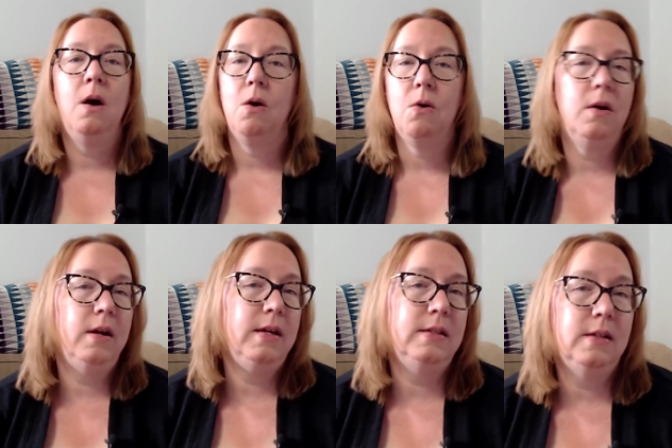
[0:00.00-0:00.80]
or
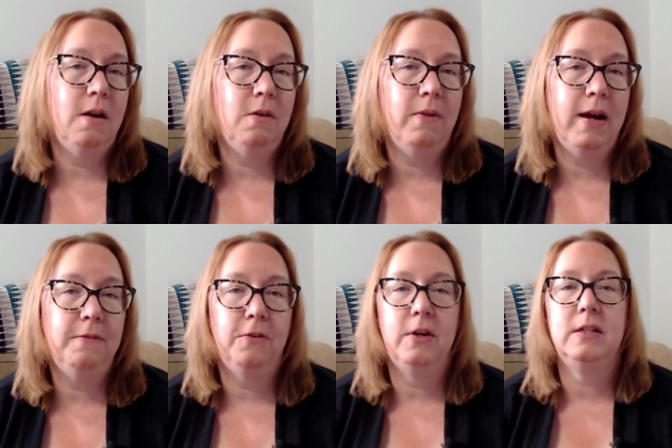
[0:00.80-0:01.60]
is it all right
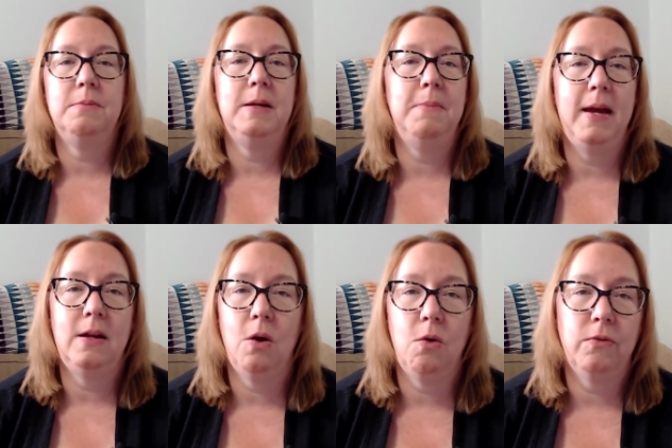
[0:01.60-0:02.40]
for it to be made
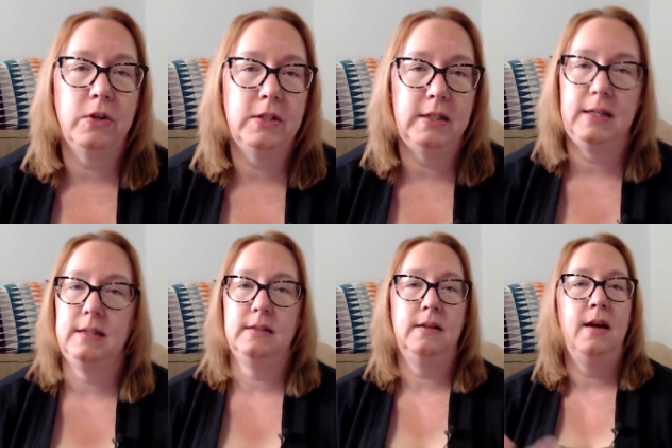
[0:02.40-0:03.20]

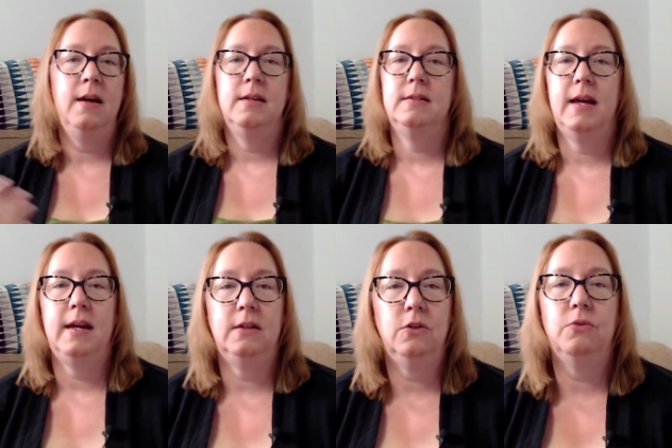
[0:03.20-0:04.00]
overseas, say
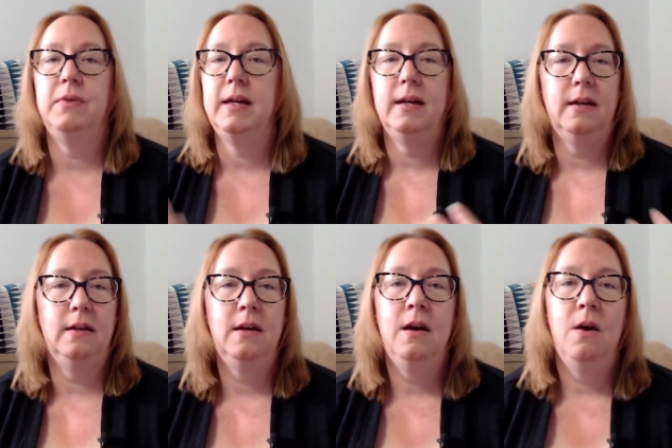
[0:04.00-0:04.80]
in
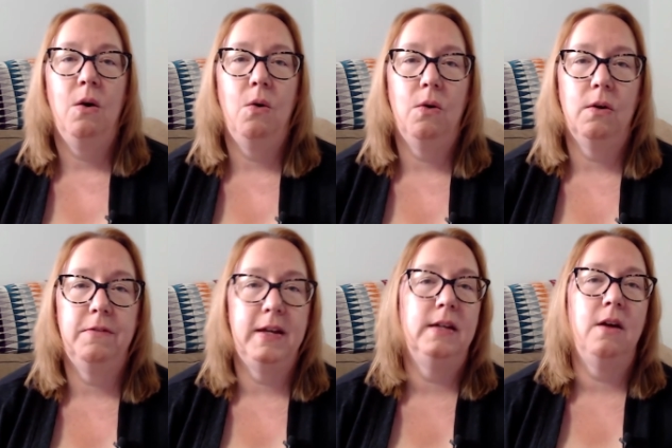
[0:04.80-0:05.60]
Korea or
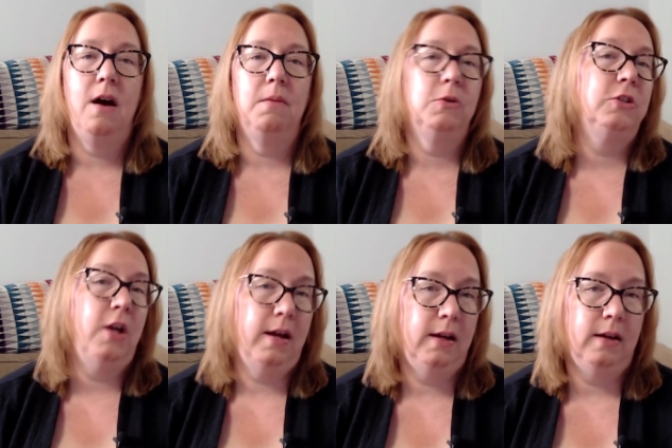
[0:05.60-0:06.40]
Vietnam or
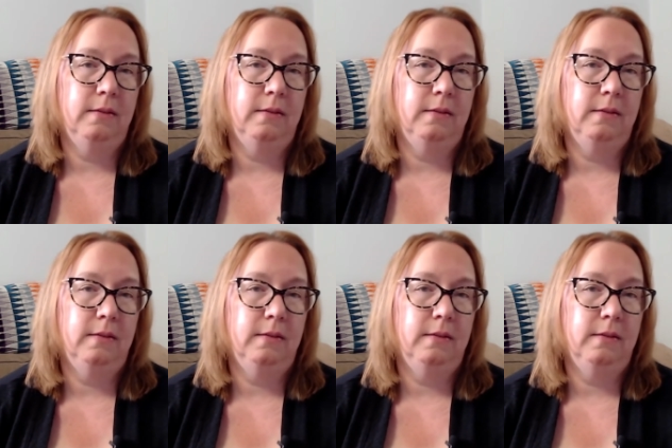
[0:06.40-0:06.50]
China?